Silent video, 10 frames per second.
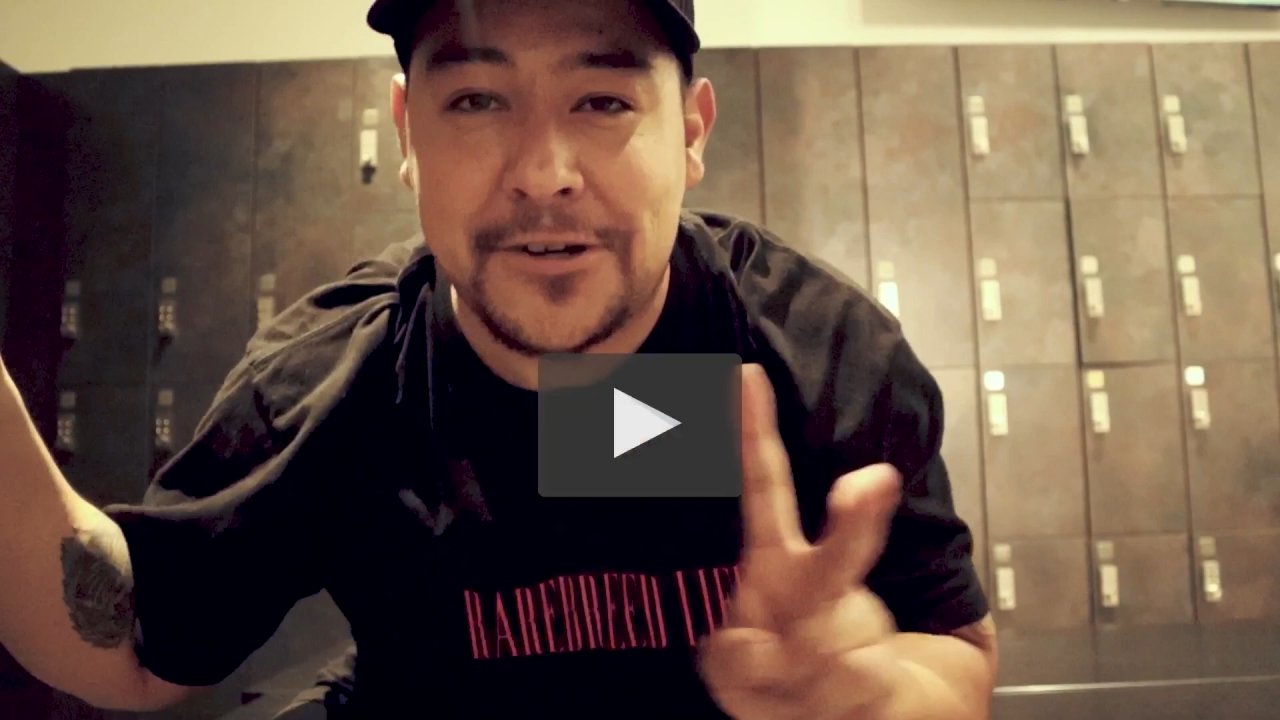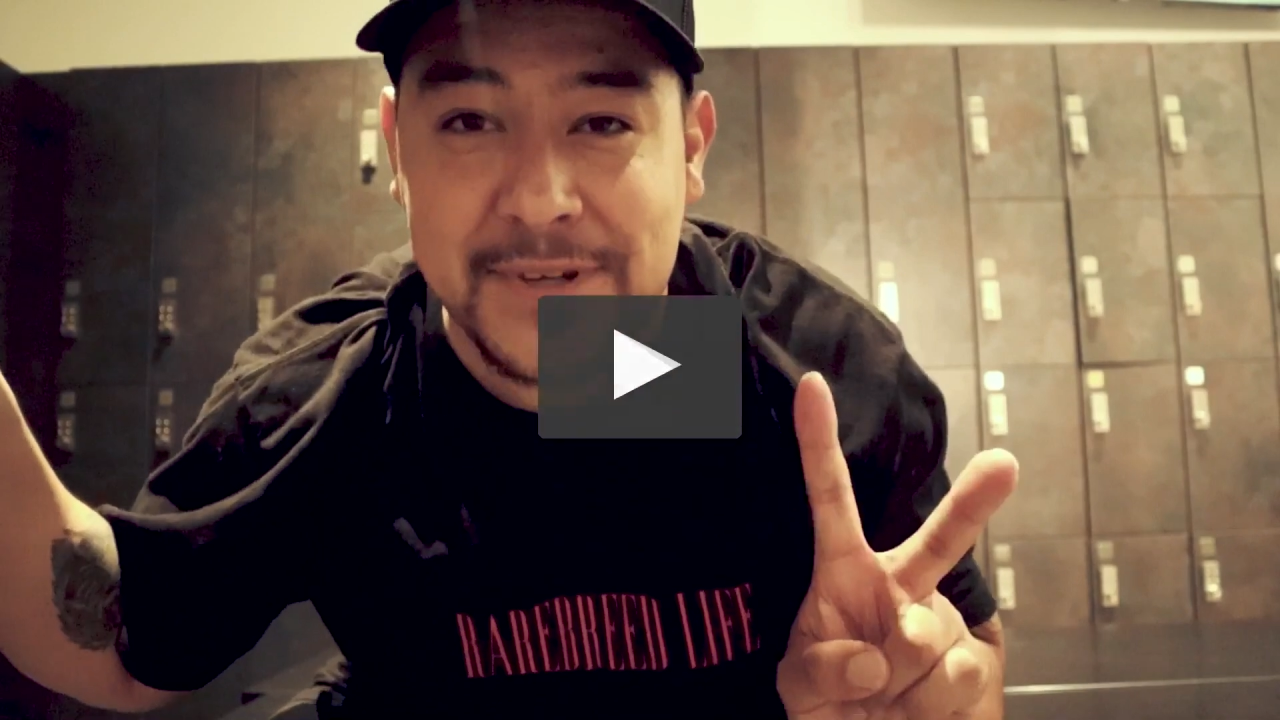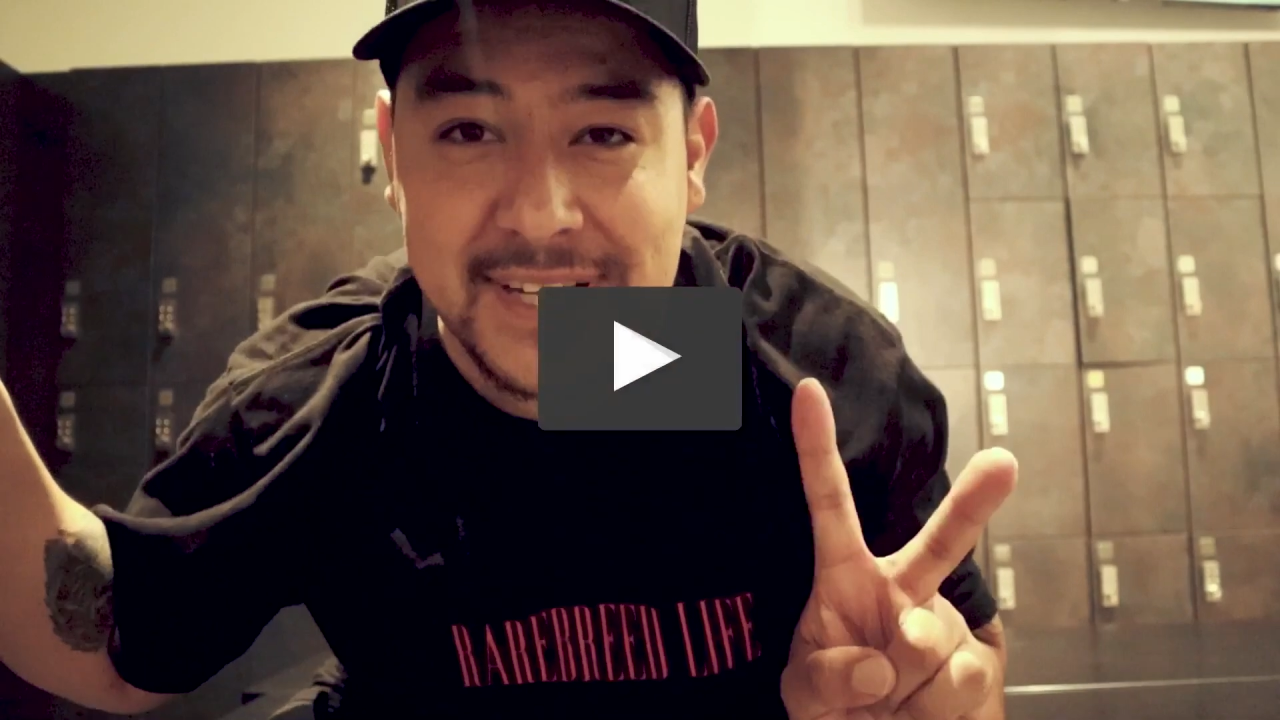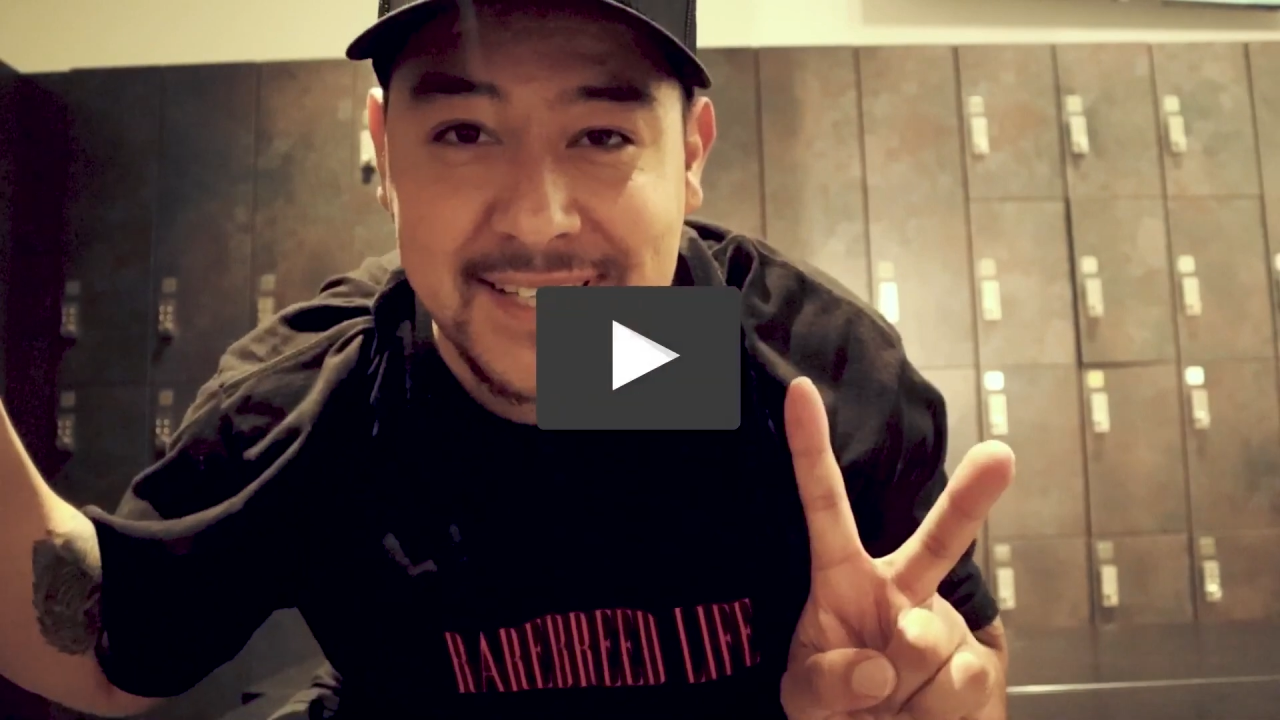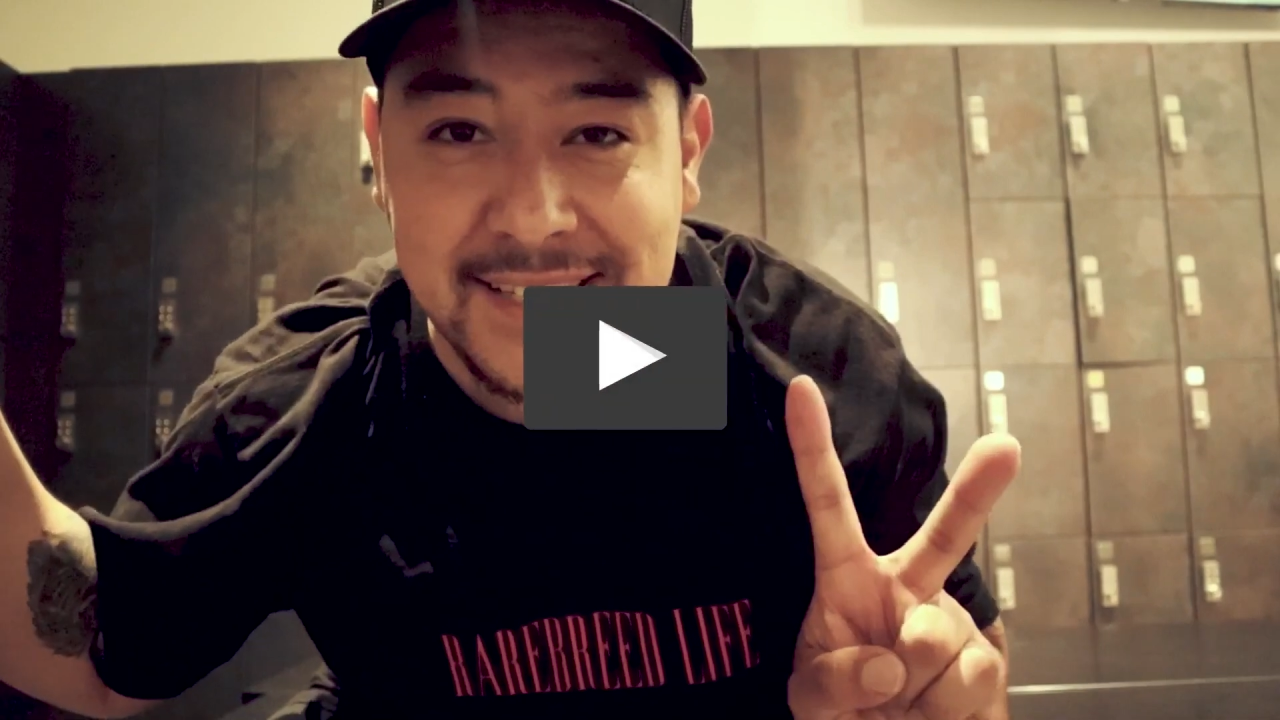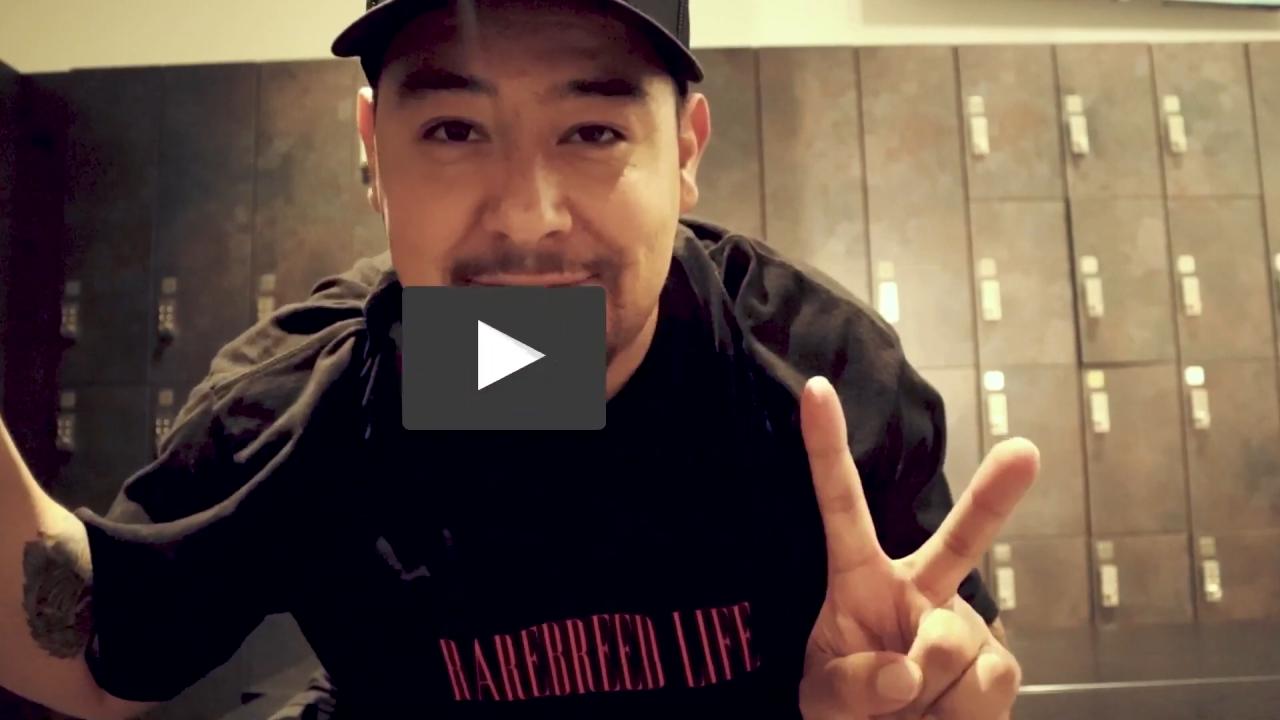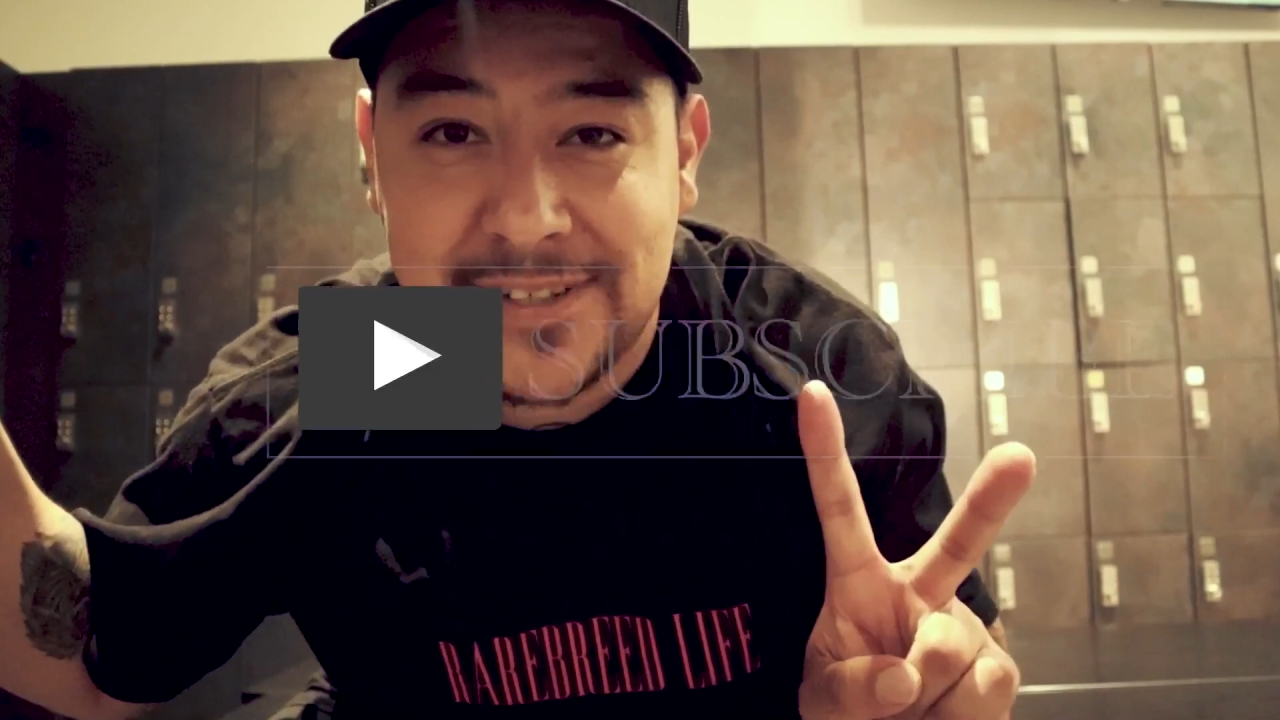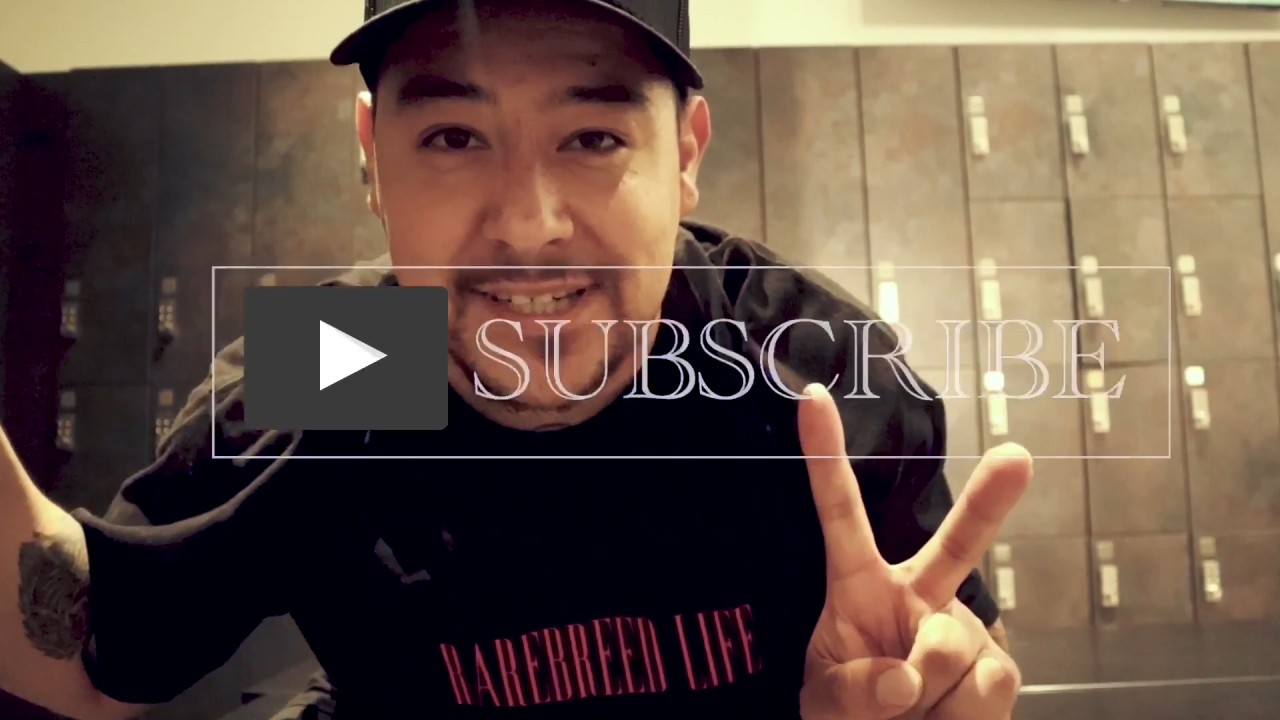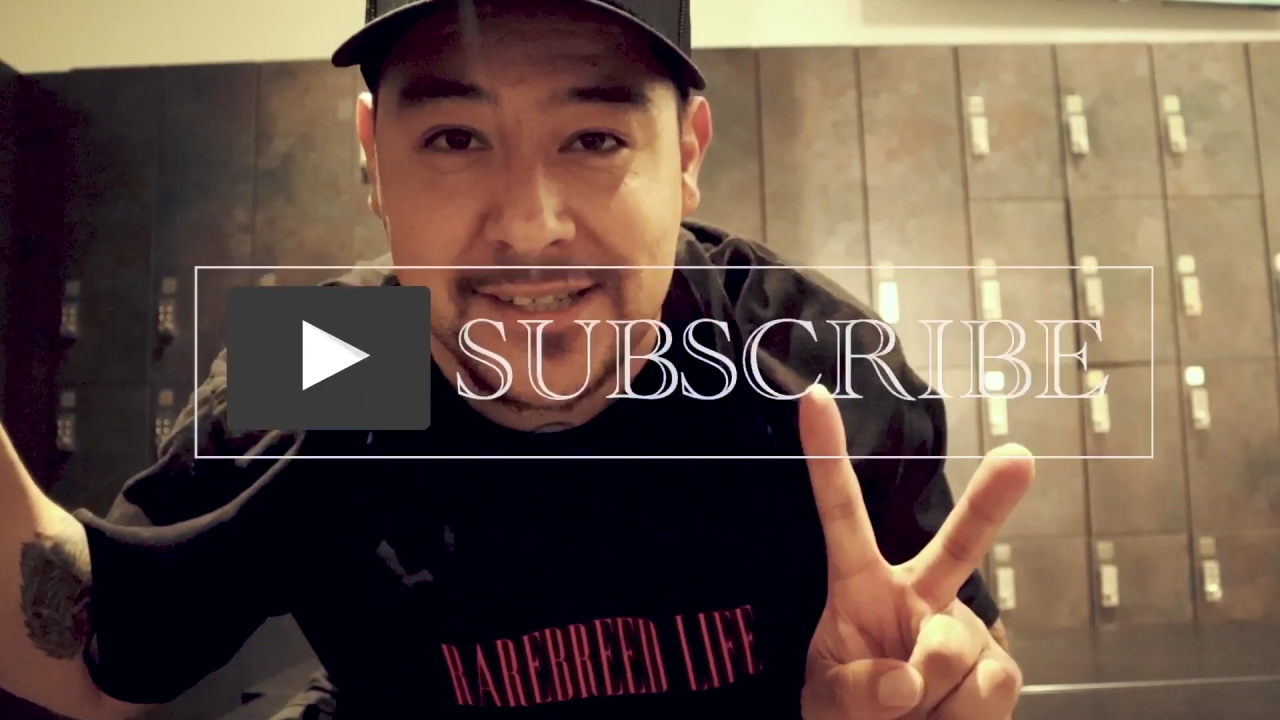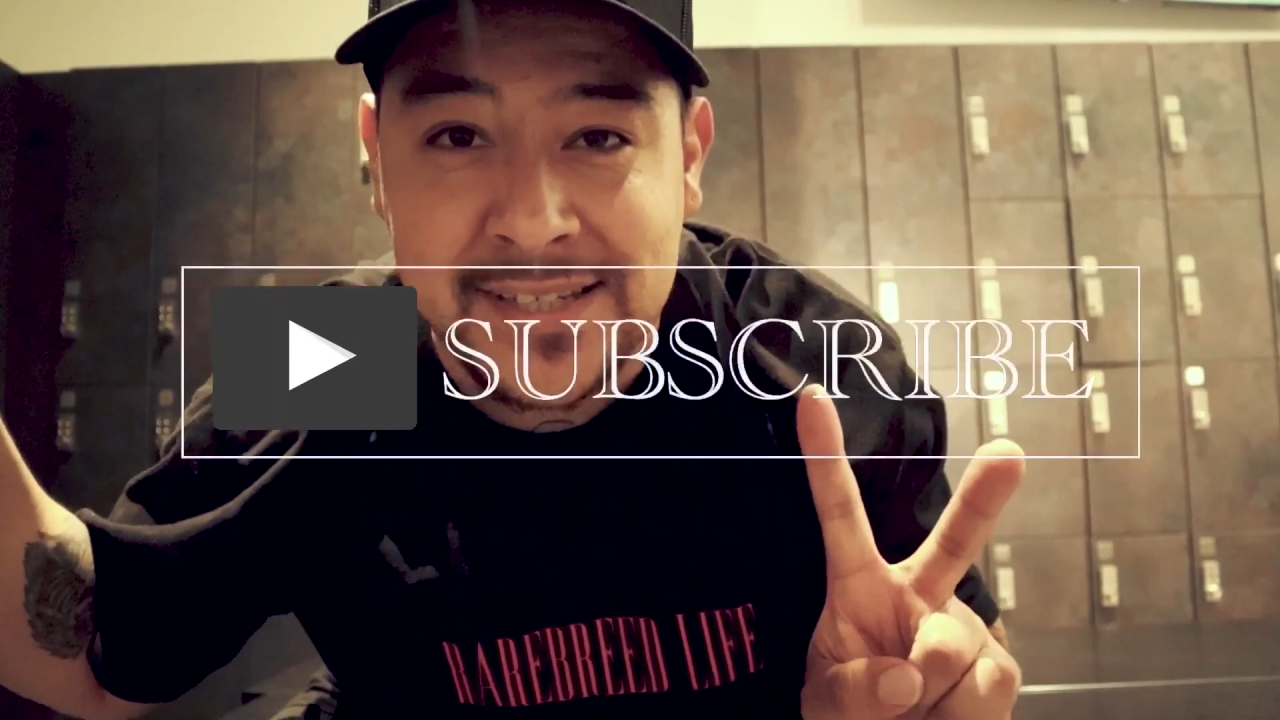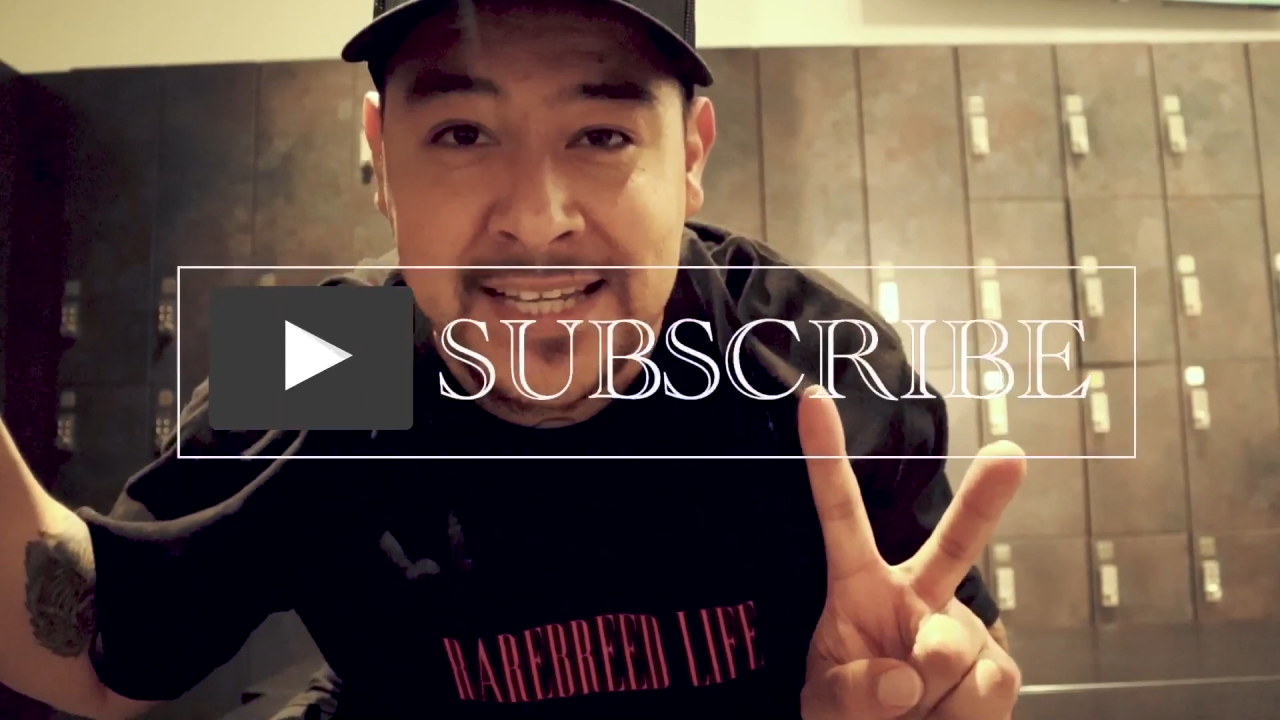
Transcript: hope you guys like the video.